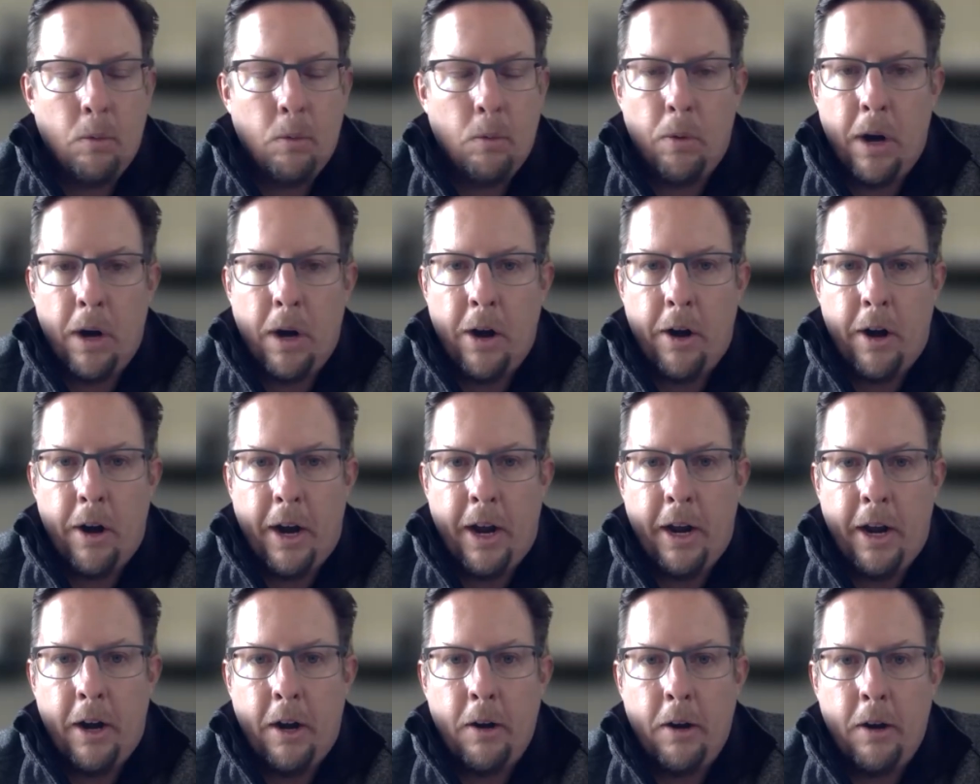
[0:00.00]
rare
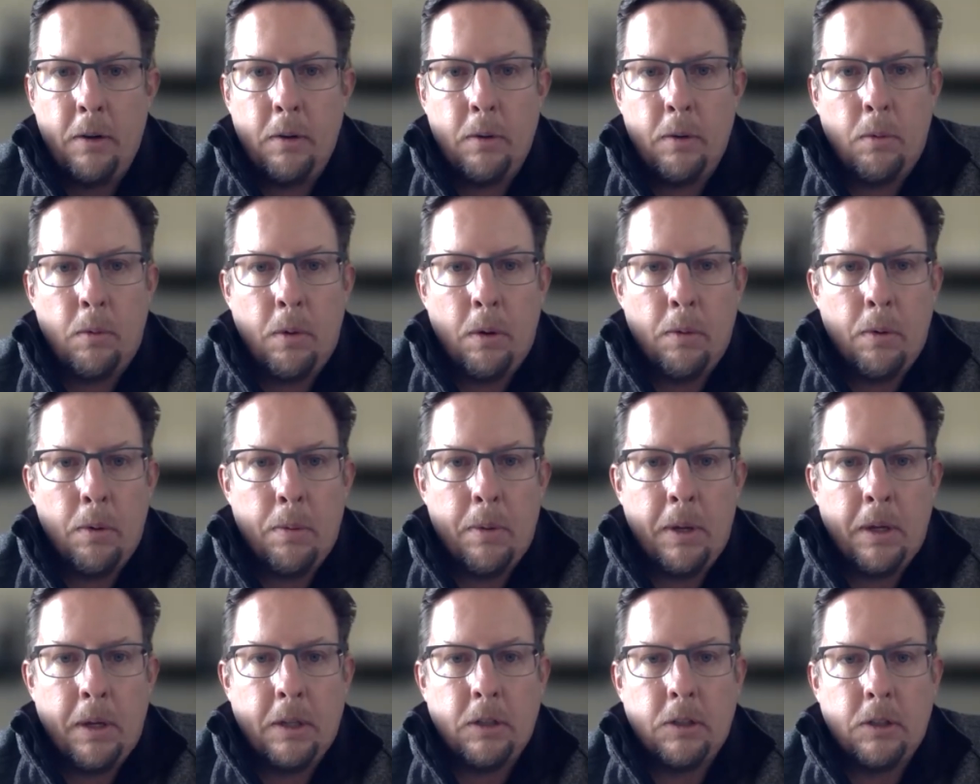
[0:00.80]
air where we're
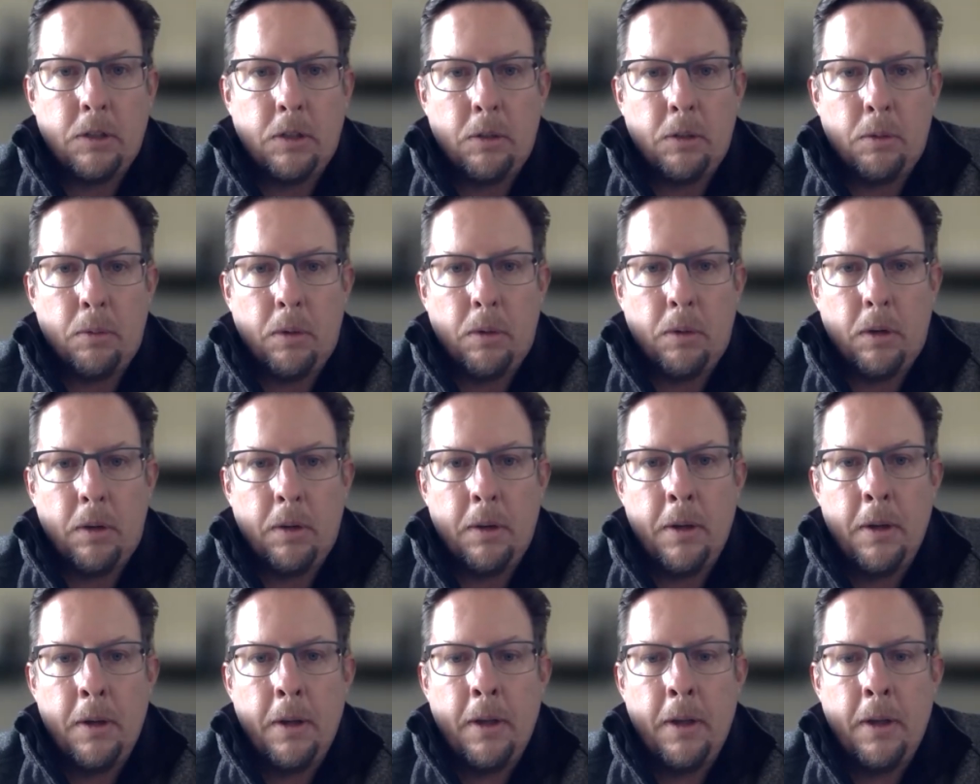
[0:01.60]
making sure we're,